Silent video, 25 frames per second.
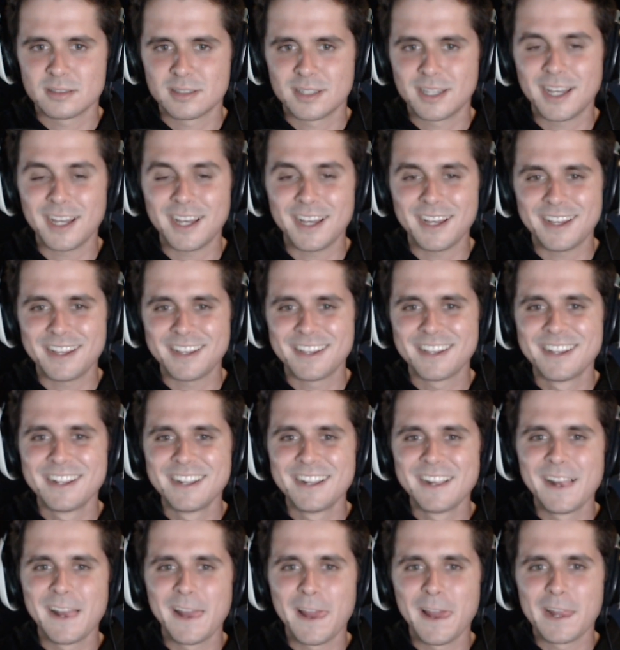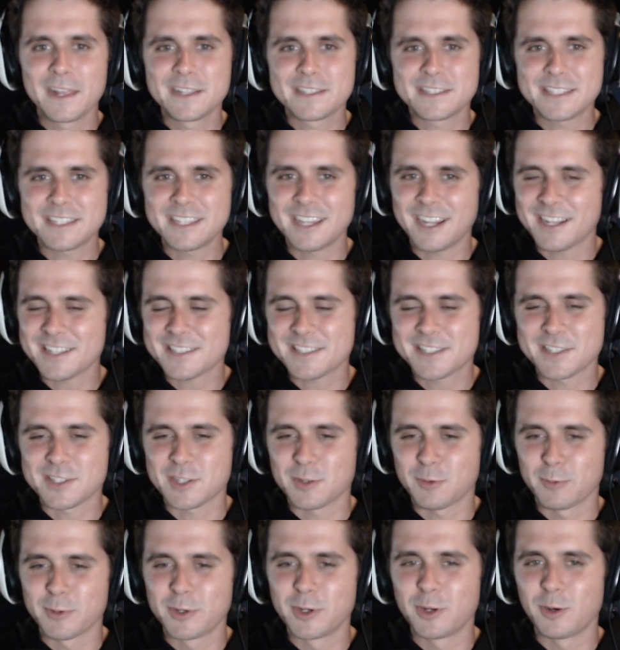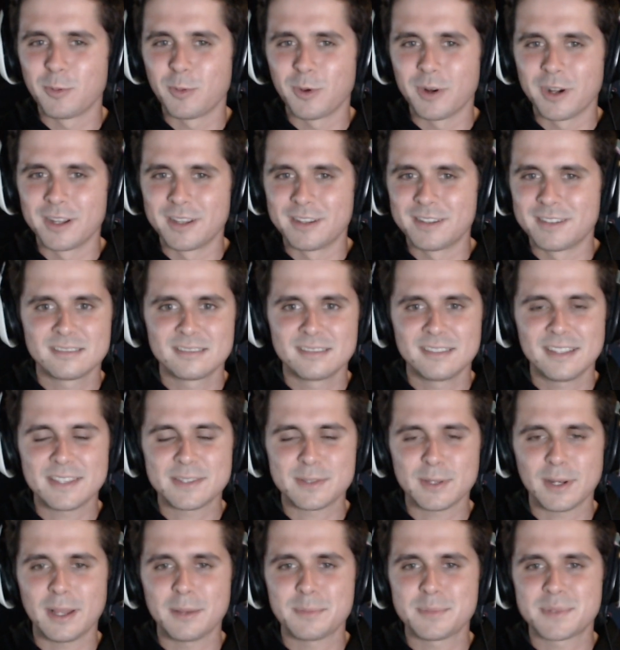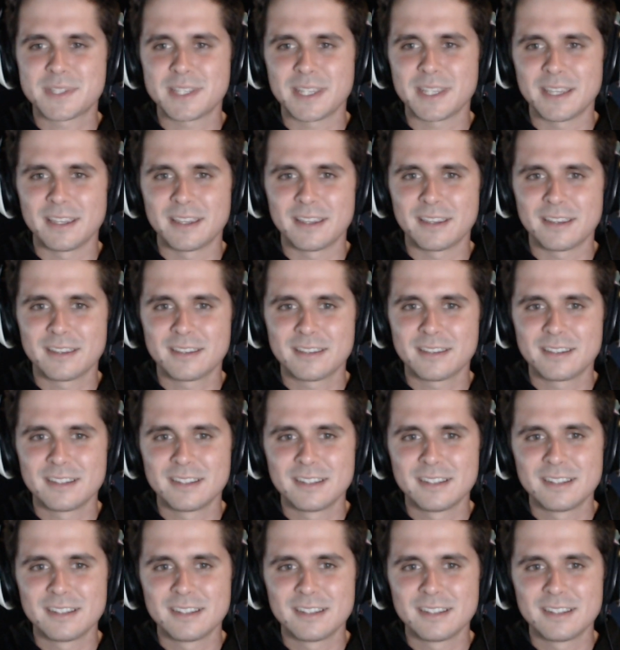Ha! Huh? See, Asta's a real one. That's what I'm saying.